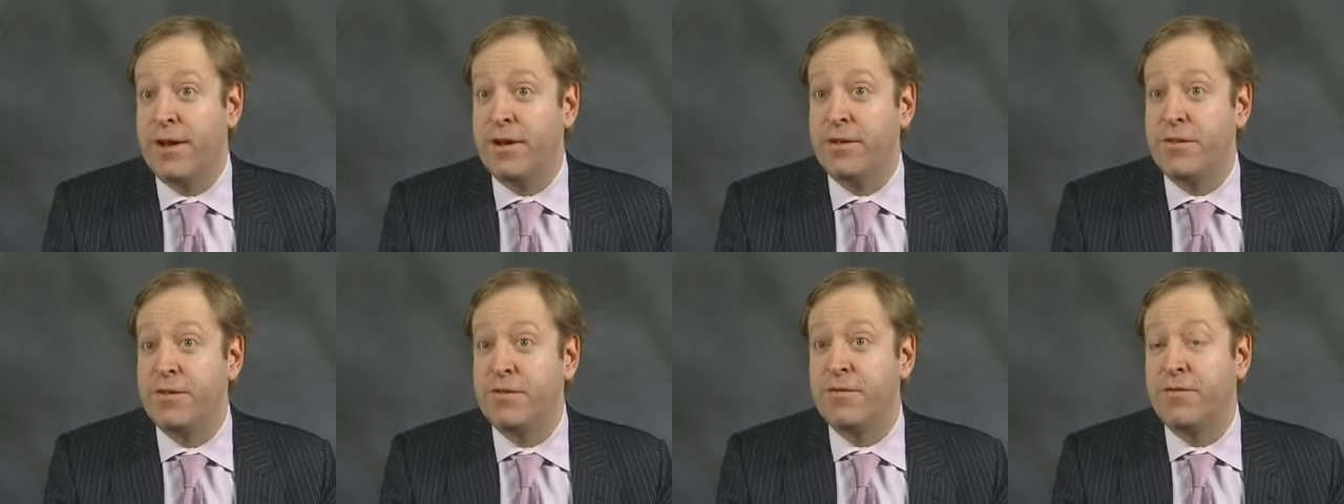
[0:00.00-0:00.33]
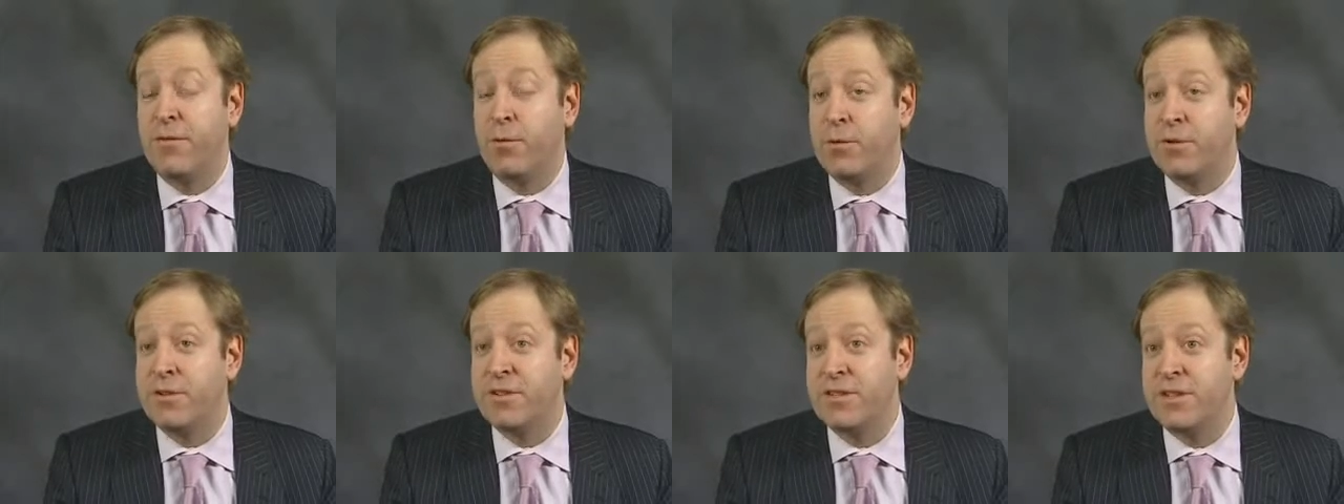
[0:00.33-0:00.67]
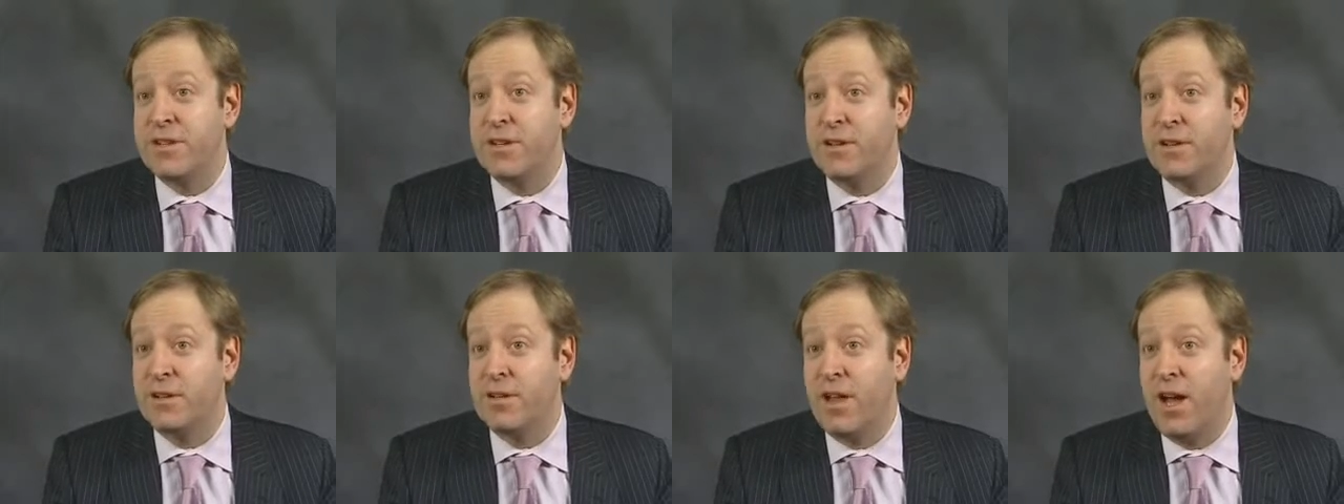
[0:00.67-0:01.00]
And it's
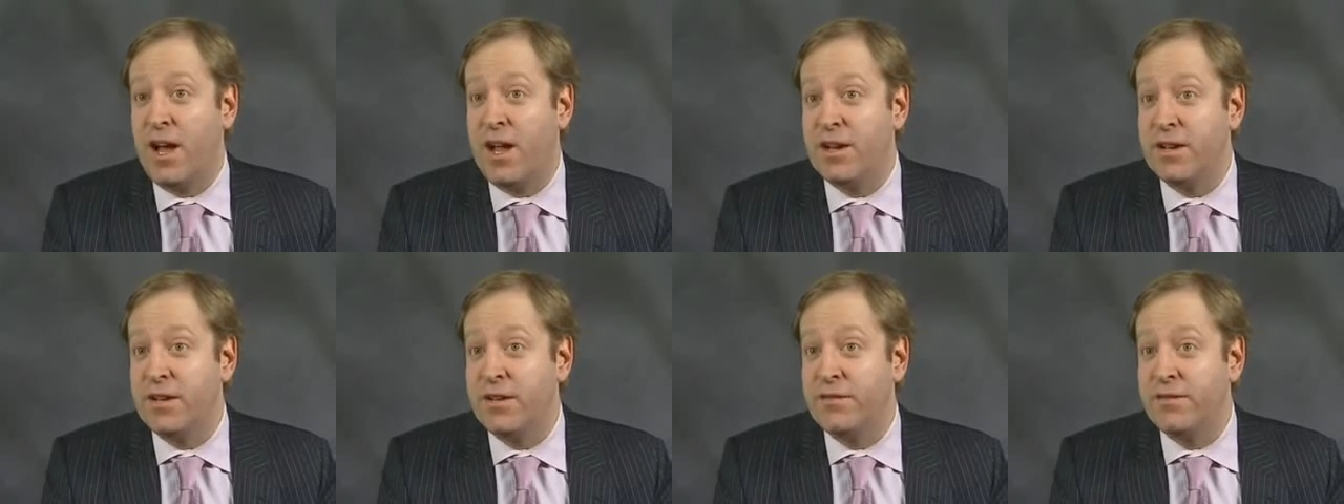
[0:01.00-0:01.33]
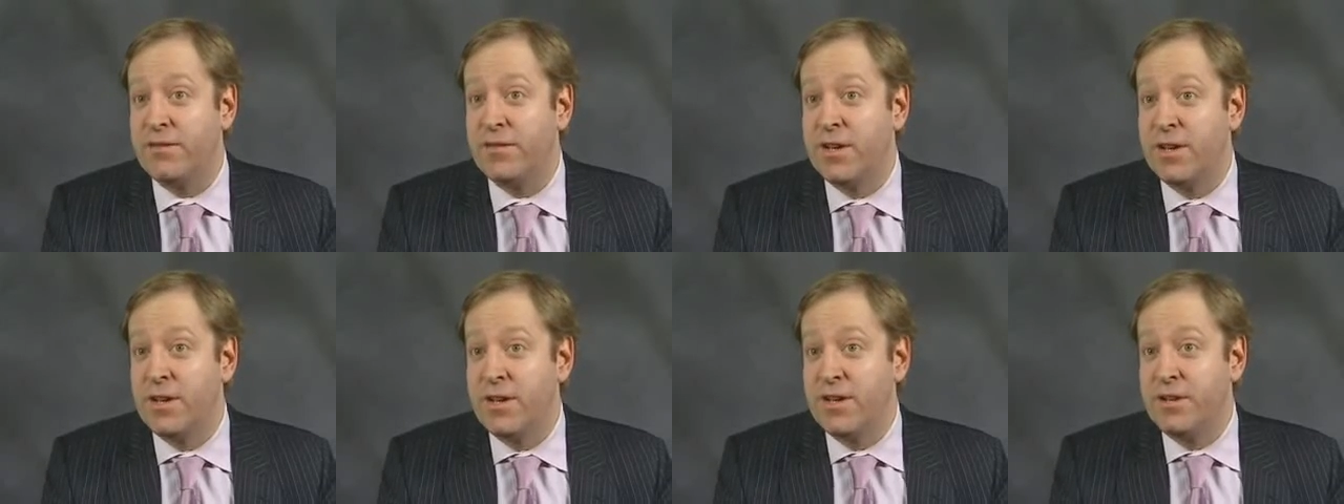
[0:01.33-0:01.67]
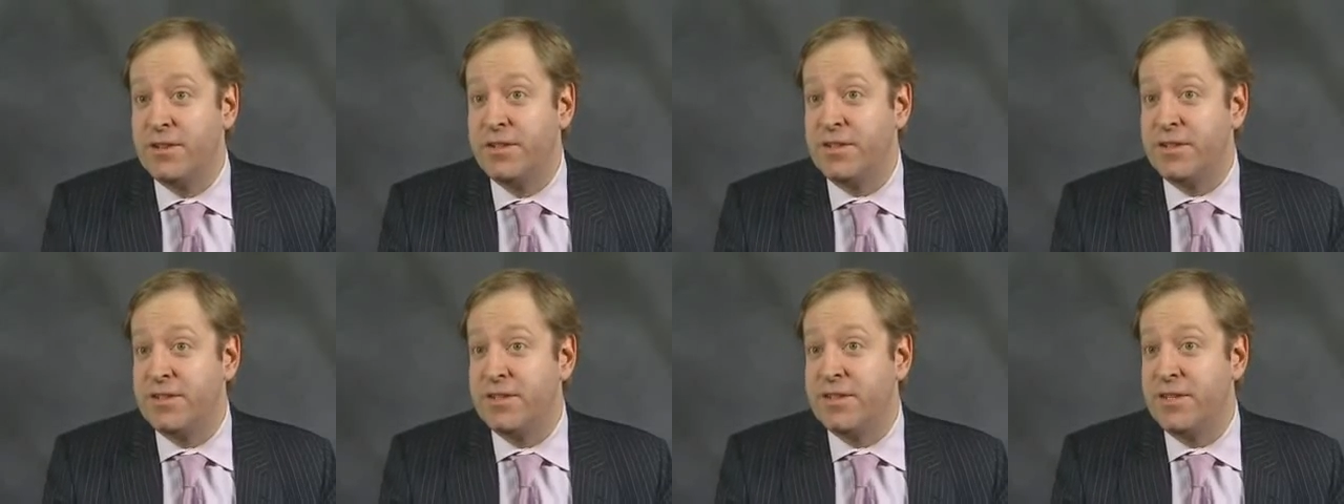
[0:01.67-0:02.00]
forcing a lot of
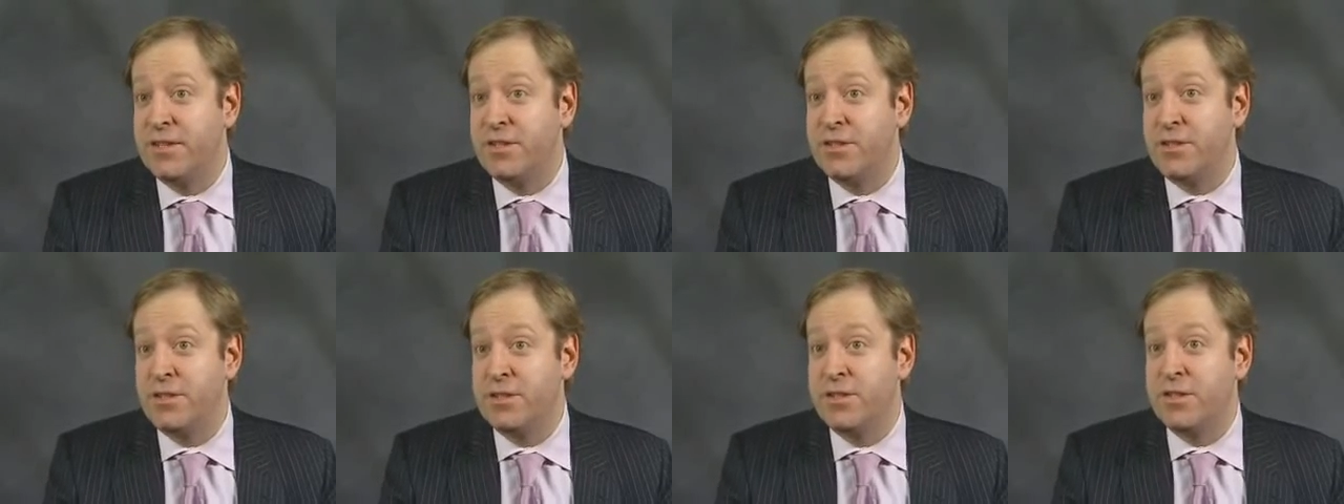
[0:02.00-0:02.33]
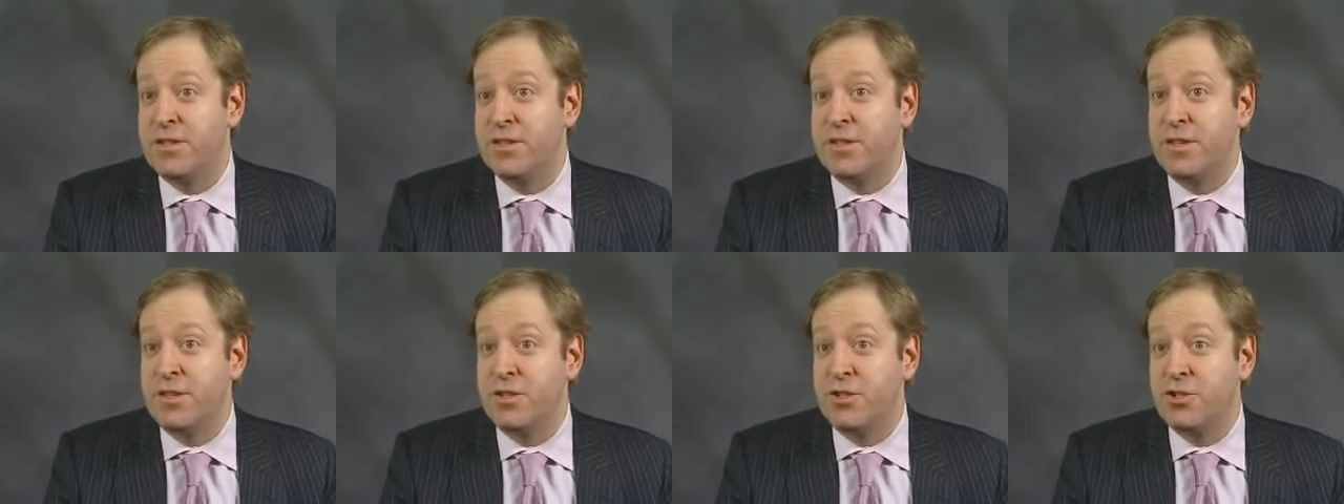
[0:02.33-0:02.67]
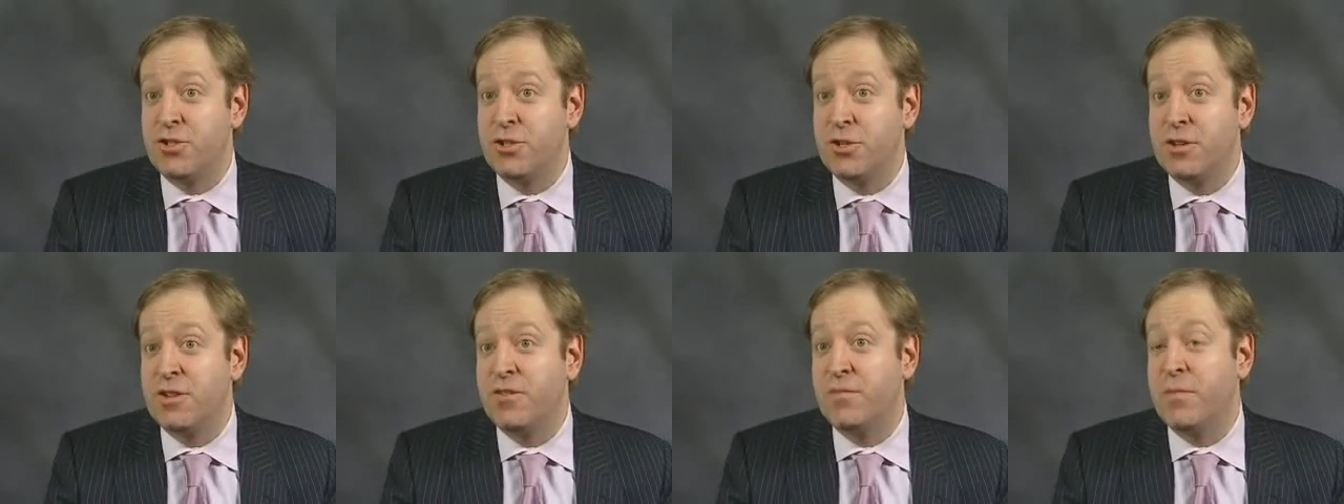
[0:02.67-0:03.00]
decisions
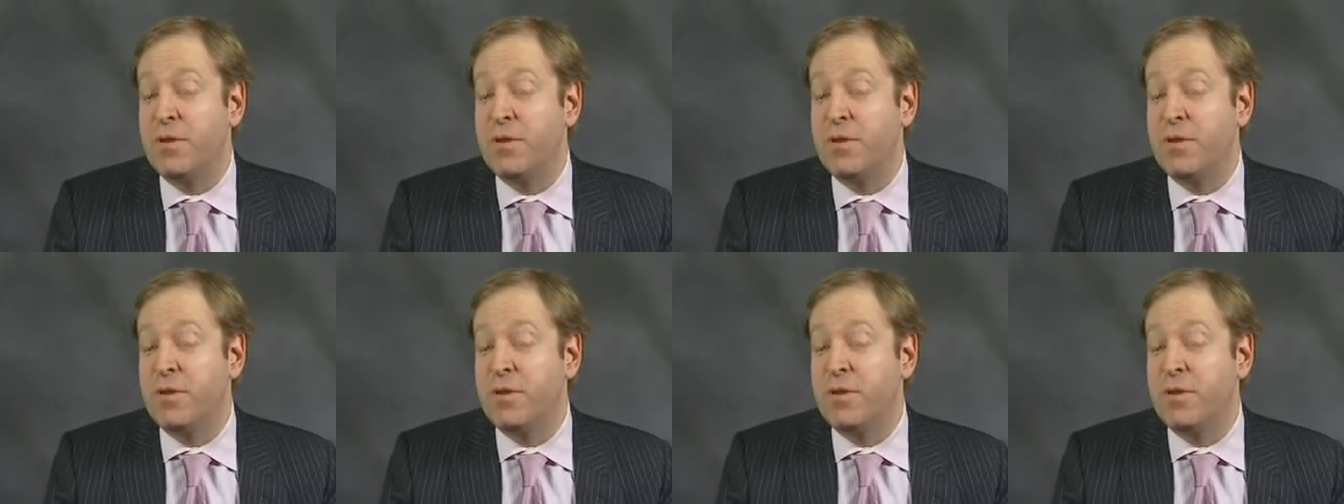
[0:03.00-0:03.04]
that should